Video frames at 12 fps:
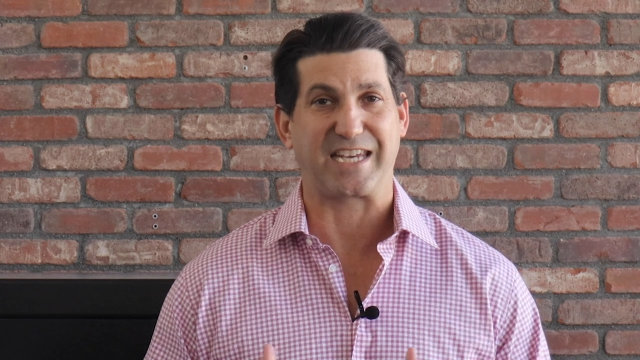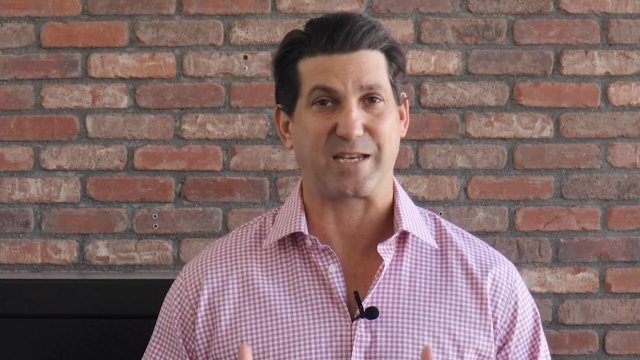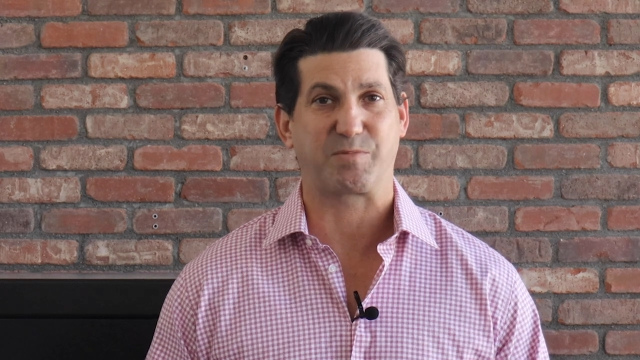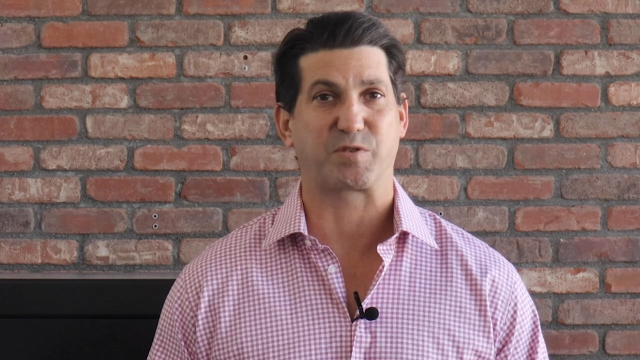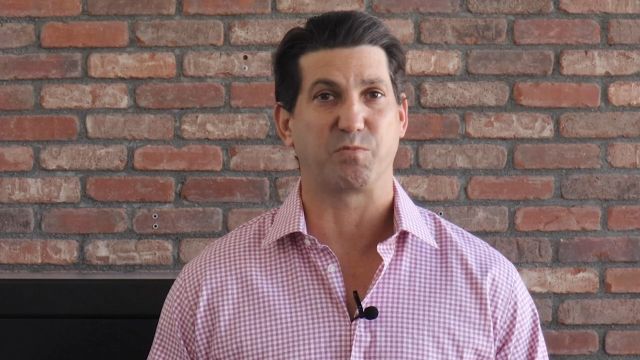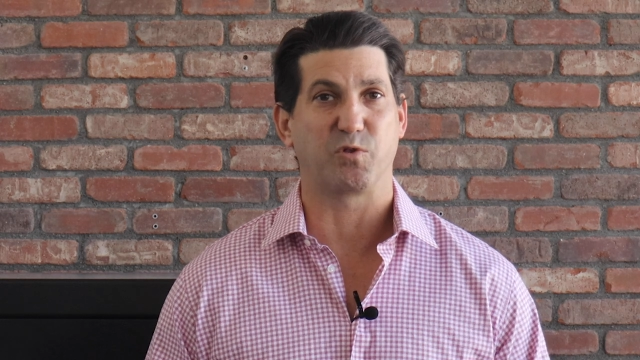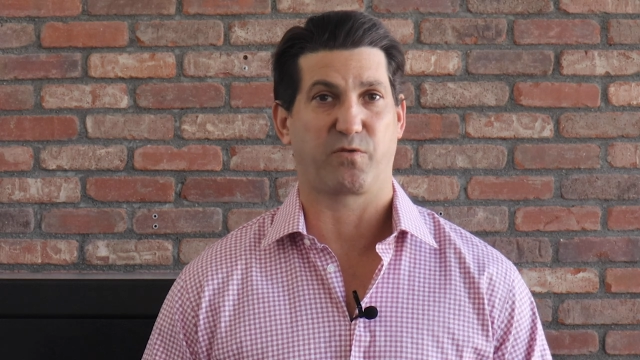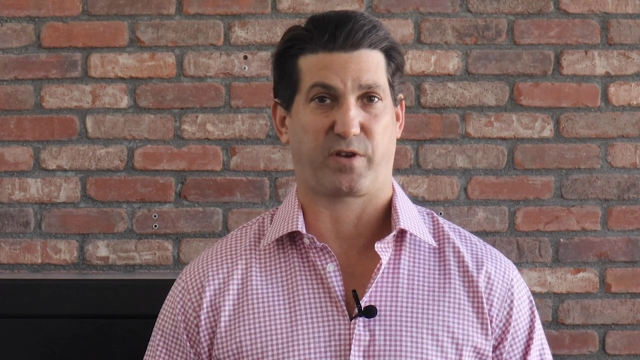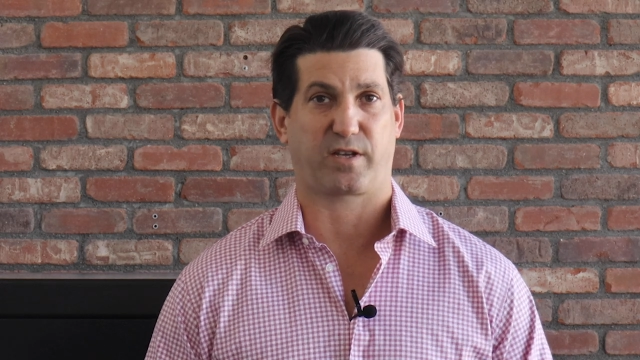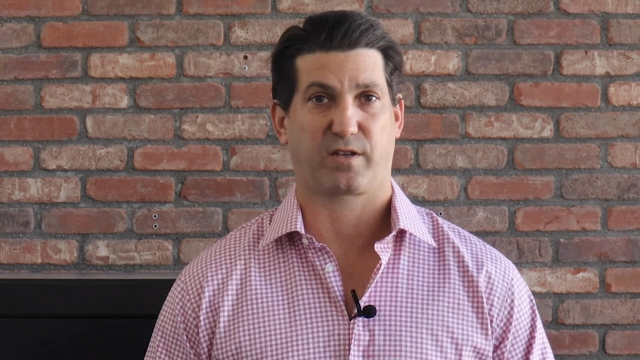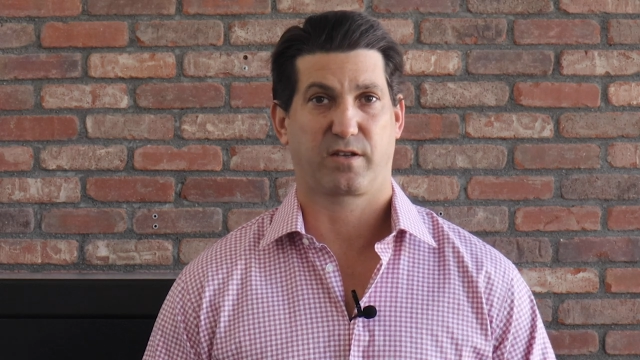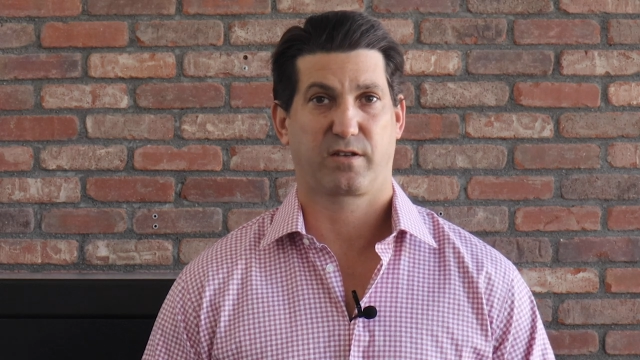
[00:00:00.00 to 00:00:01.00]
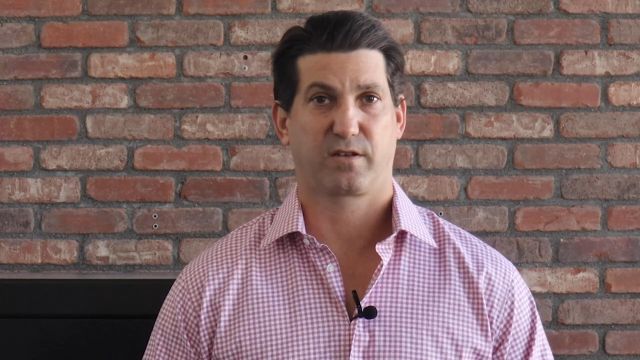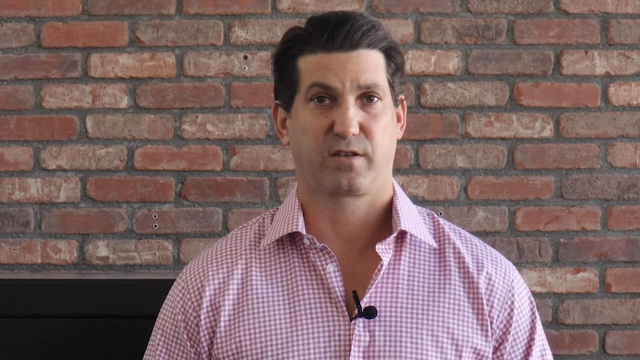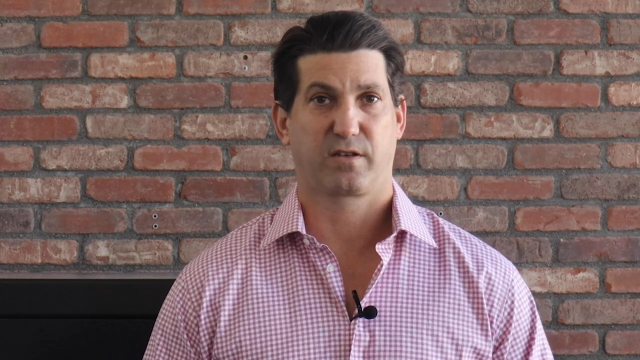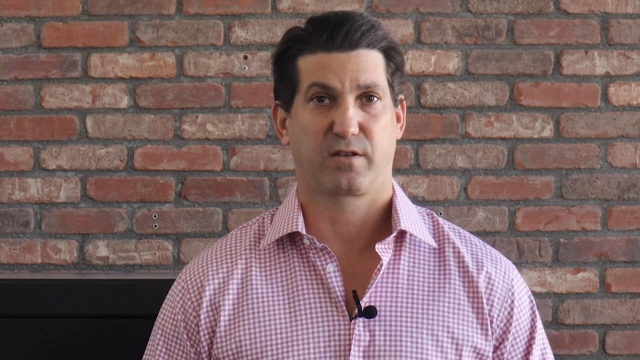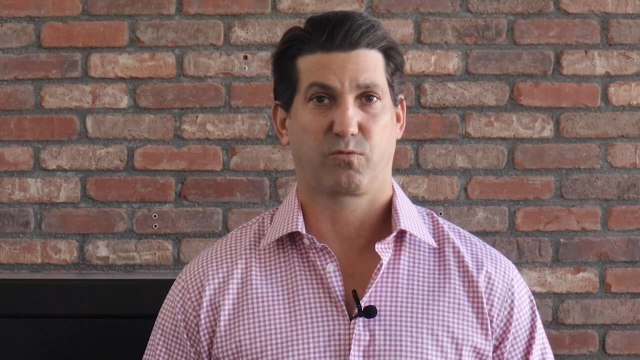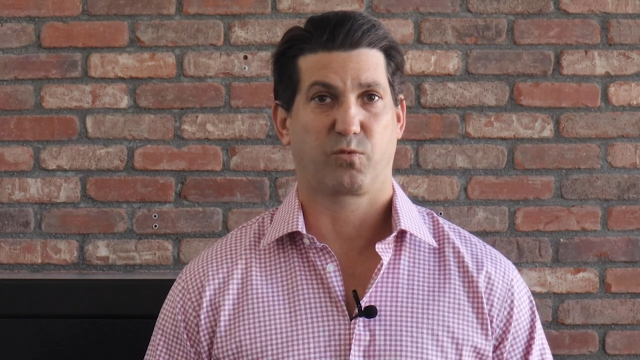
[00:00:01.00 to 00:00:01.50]
keeps moving.
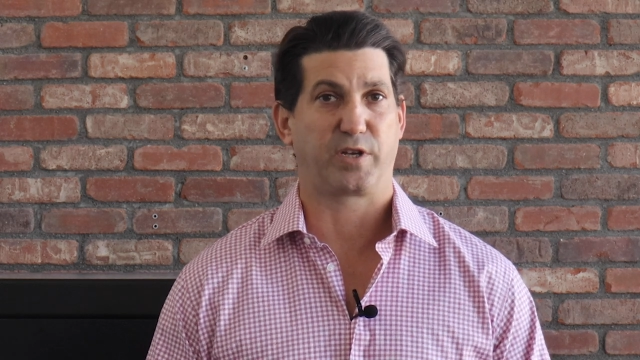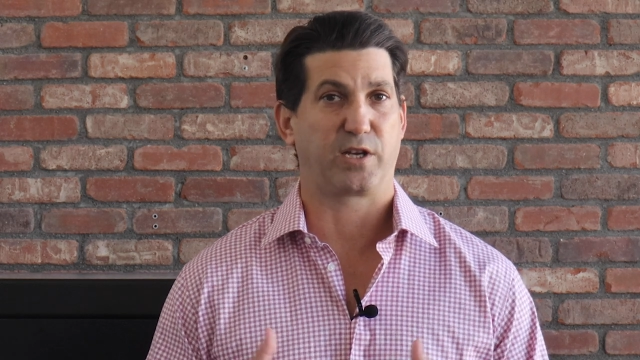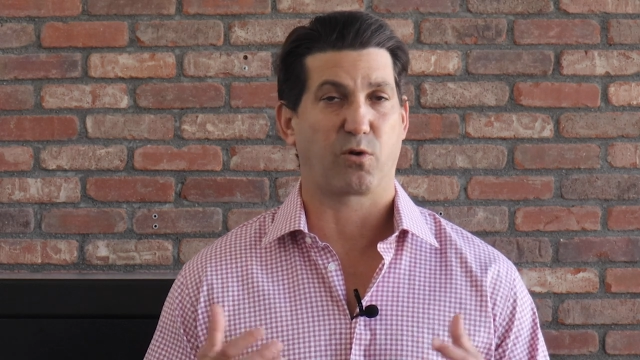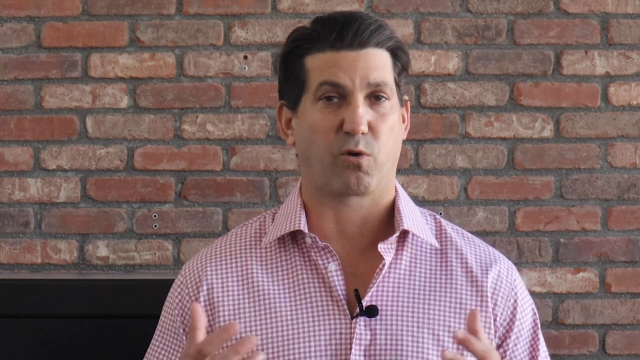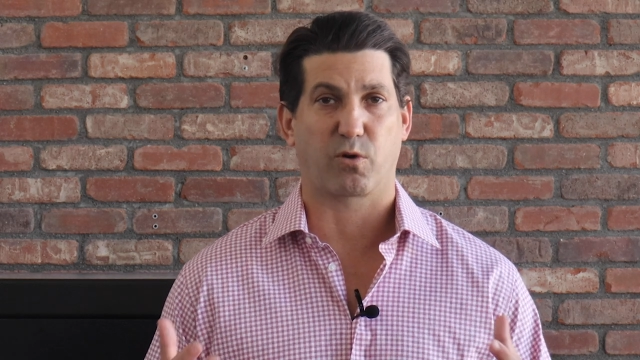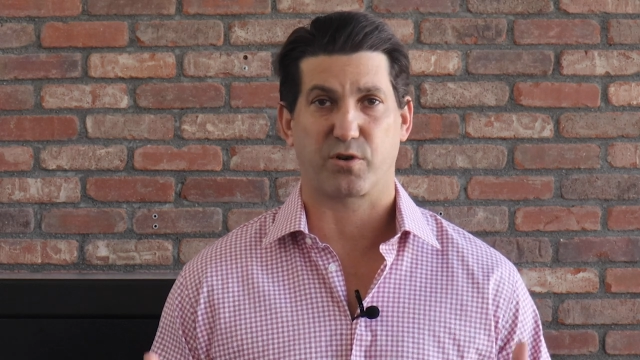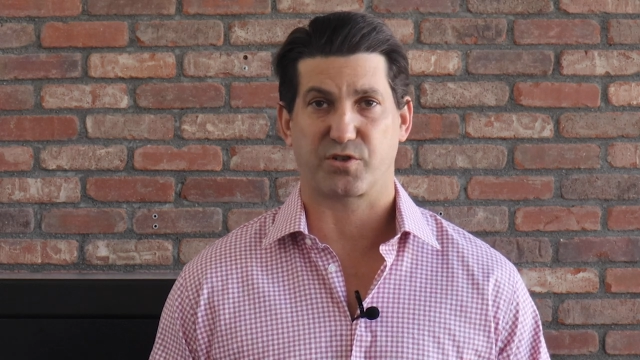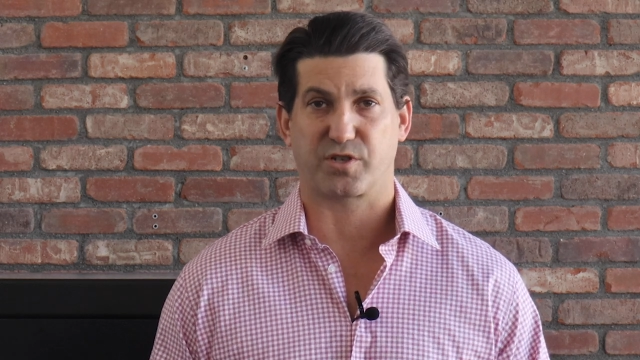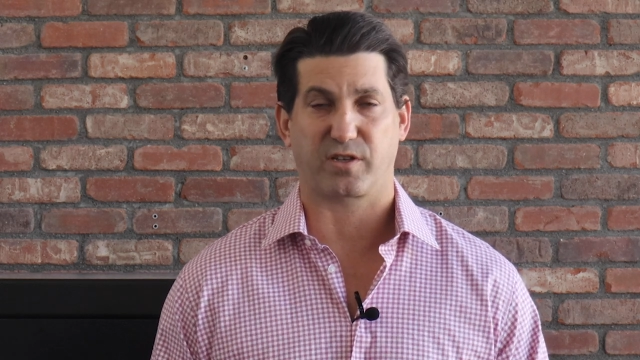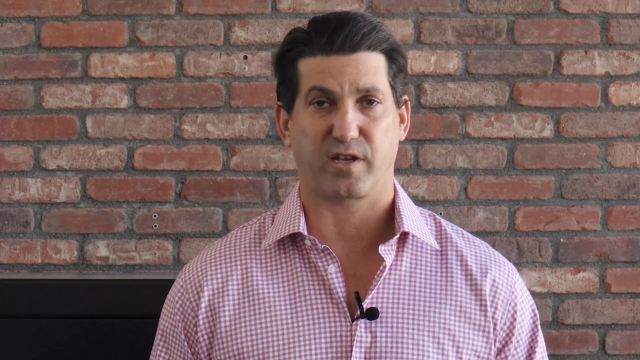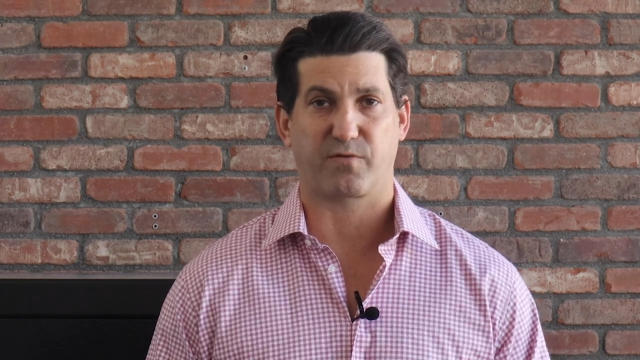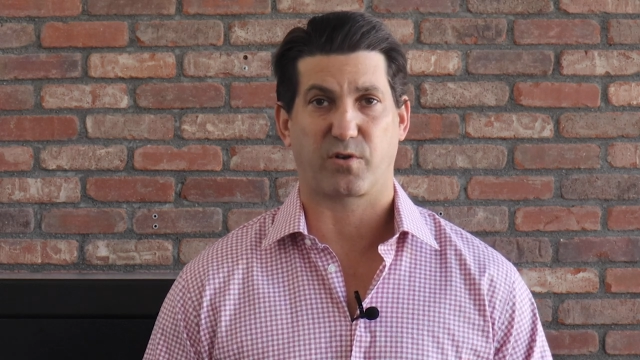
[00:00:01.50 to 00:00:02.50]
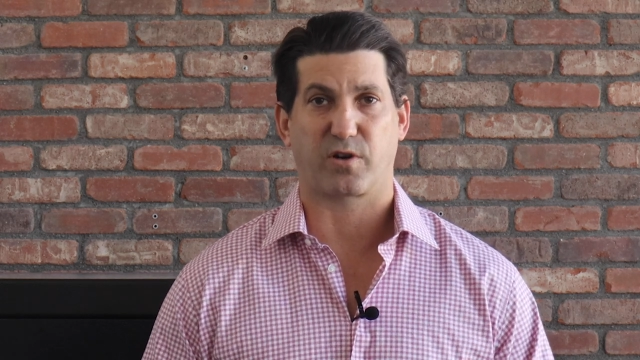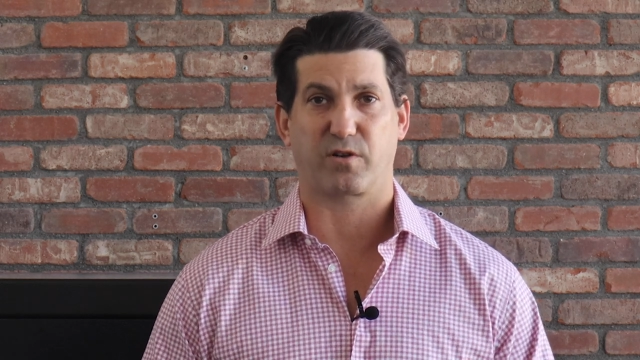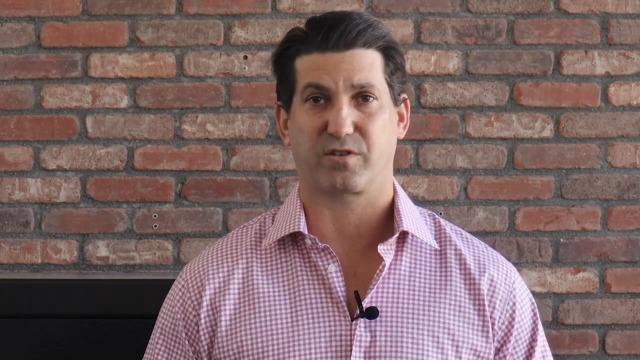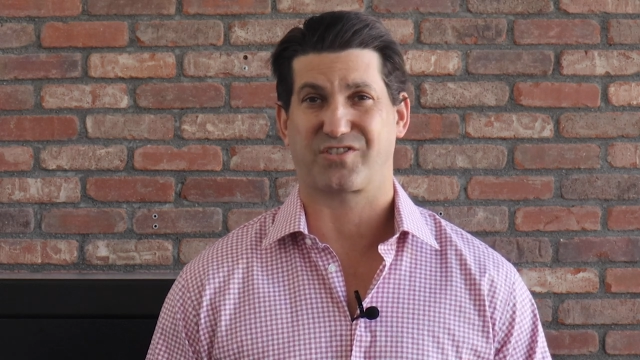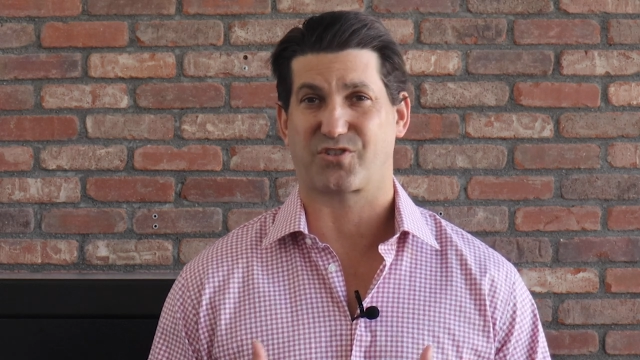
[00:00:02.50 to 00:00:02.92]
We need orders delivered,